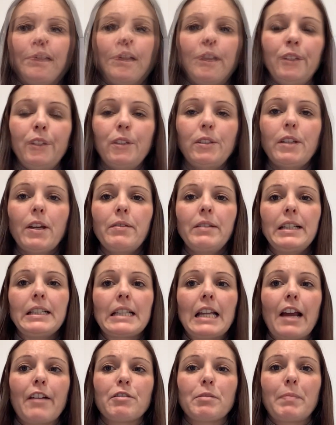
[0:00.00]
You don't need to
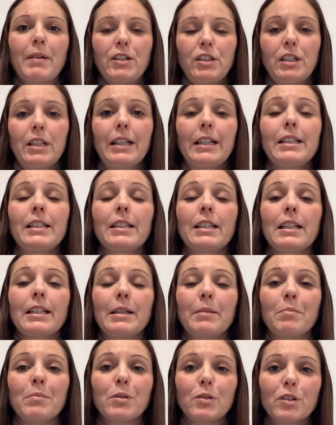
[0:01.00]
have specialist
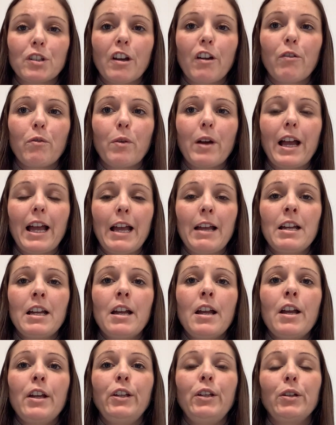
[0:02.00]
symbol software.
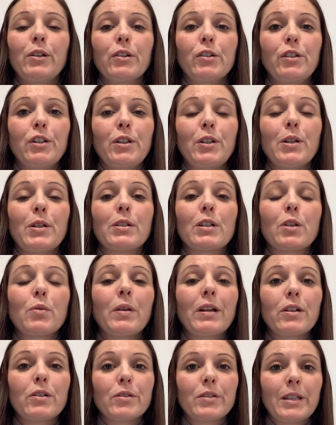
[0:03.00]
You could use
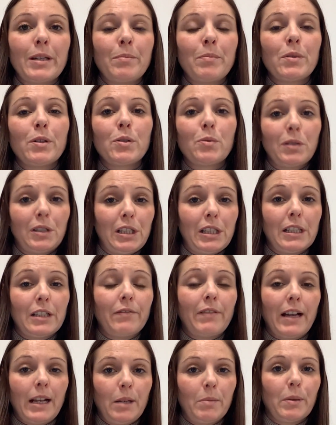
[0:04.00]
Twinkle Symbols, which is
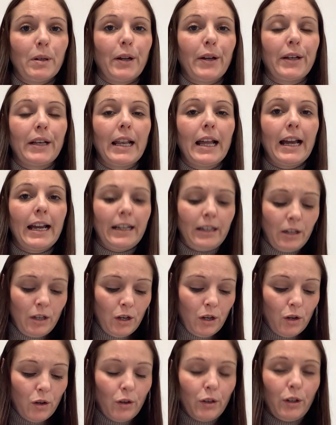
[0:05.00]
available online,
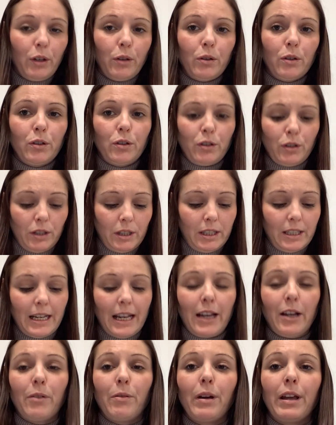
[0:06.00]
or you could just
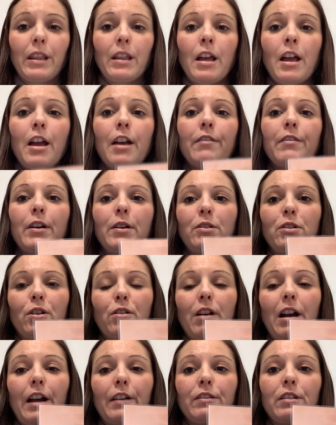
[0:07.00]
stay with
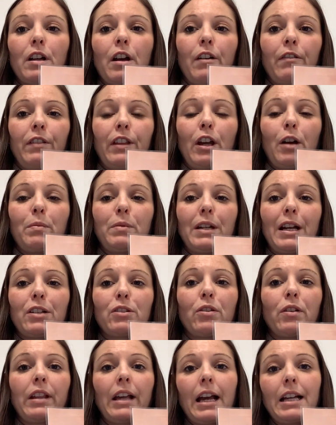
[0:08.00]
photographs of the objects or
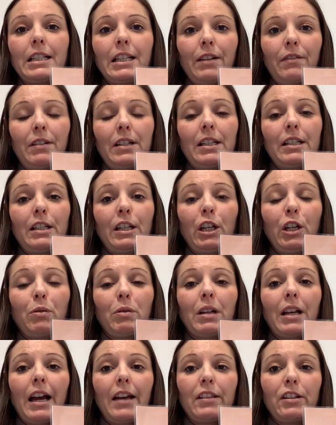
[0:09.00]
the activities that you would
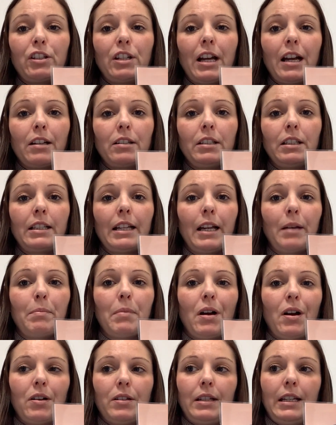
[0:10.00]
like the child to take
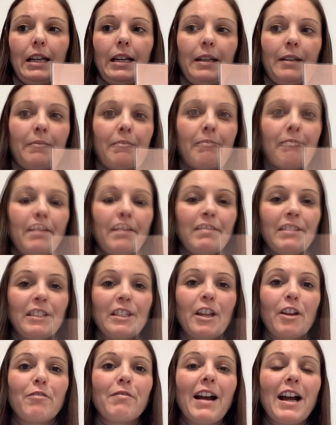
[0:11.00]
part in. There is
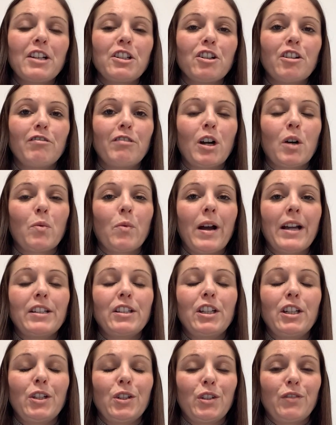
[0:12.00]
no right or wrong way
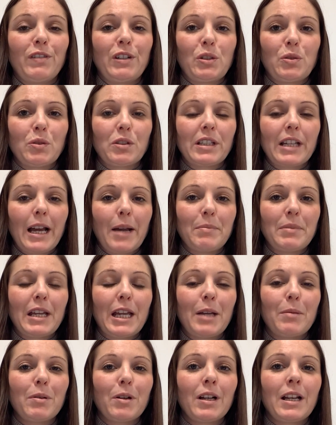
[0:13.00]
to use a visual
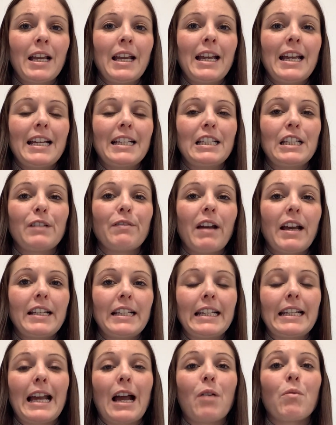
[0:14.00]
timetable. It is
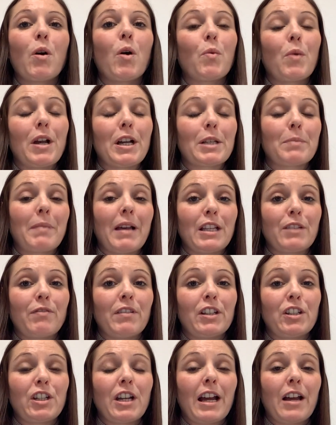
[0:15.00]
finding out what works best for the
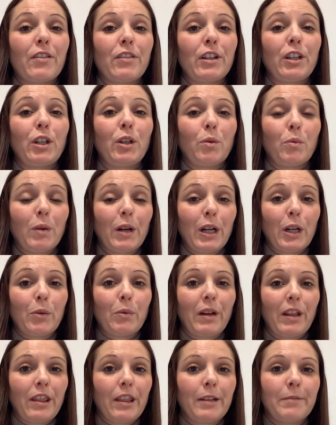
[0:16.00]
child that you work
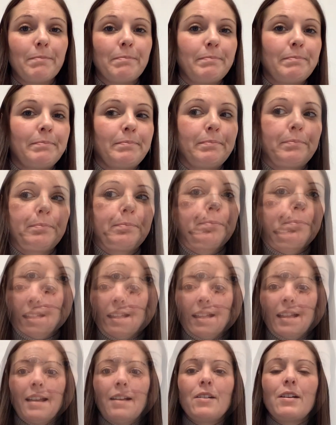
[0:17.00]
with.
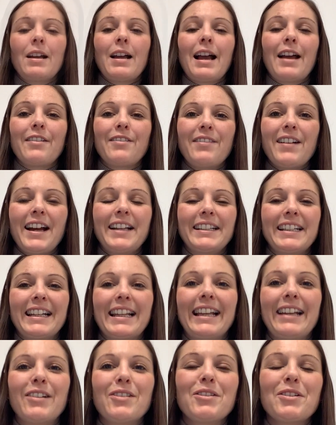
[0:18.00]
And
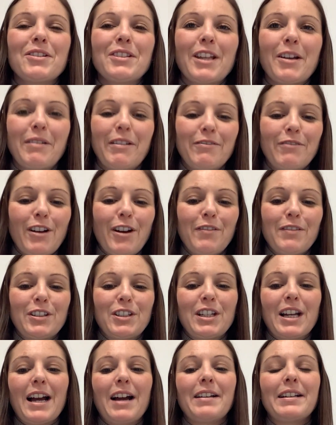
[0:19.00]
finally, also involve the
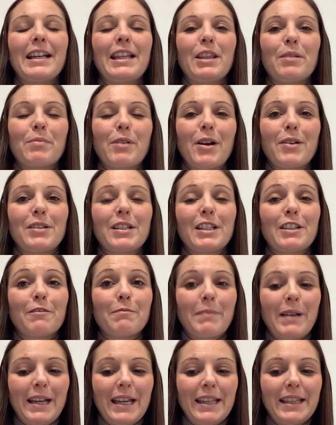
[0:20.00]
child in the process of
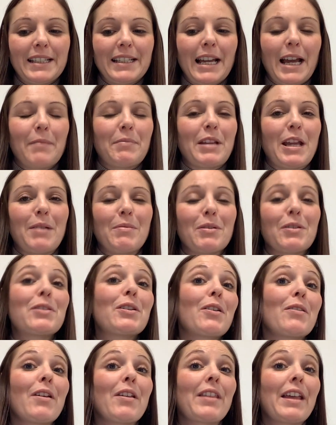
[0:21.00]
making the timetable
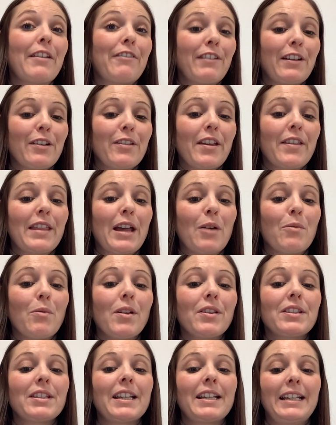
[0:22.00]
so that they feel that their
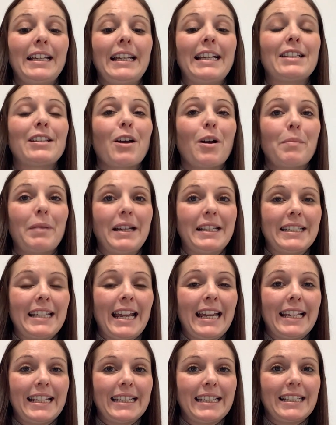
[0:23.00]
wants and needs are being
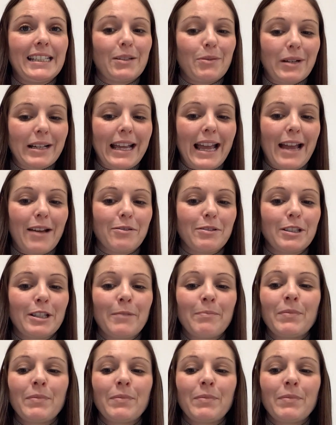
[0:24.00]
taken into account.